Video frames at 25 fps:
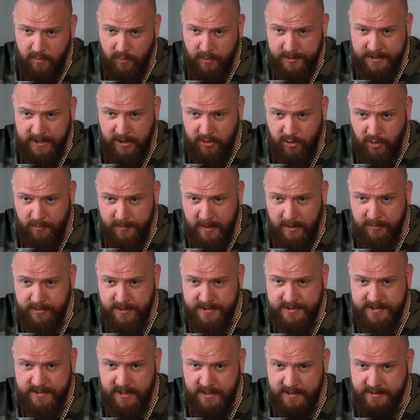when they come
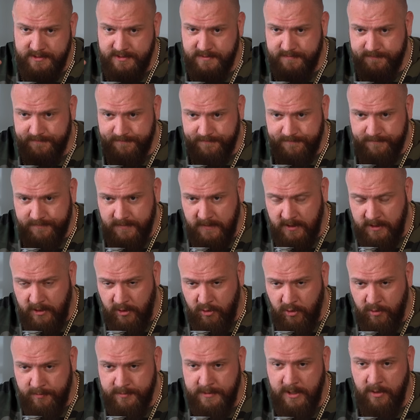out the stairs and
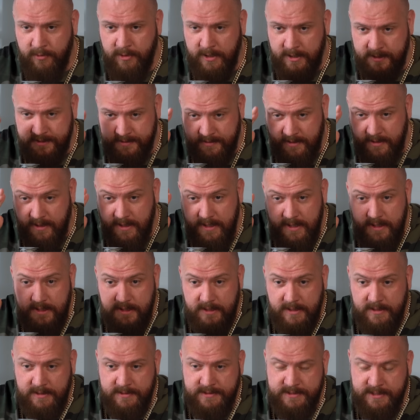they come down, I can
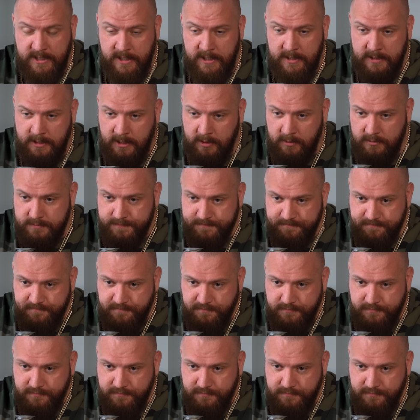see it now.